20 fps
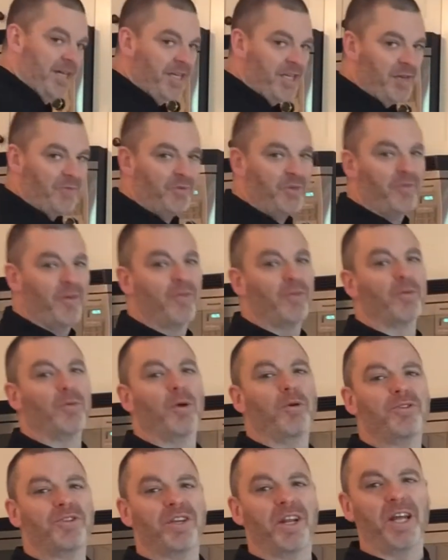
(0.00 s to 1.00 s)
If you've ever
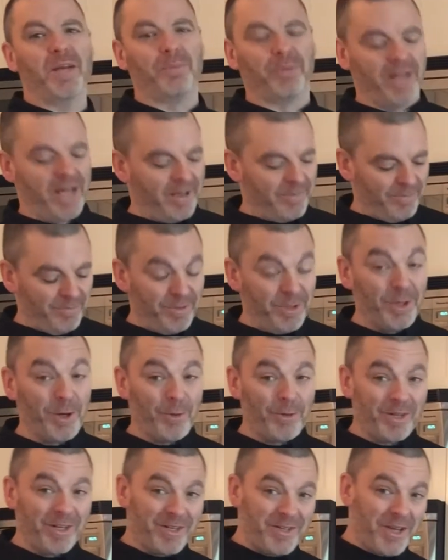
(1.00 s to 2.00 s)
roasted eggplant, you
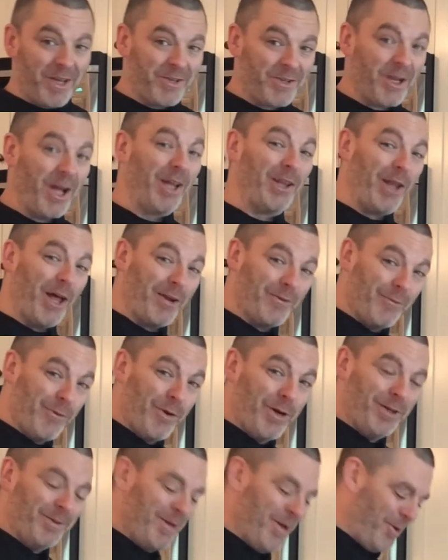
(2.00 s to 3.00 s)
know that it takes a lot of
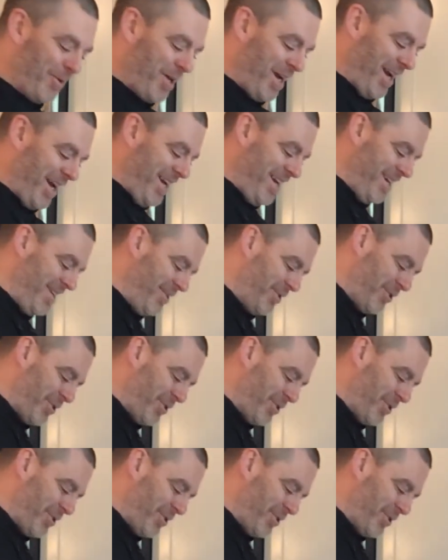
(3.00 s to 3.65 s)
oil, okay?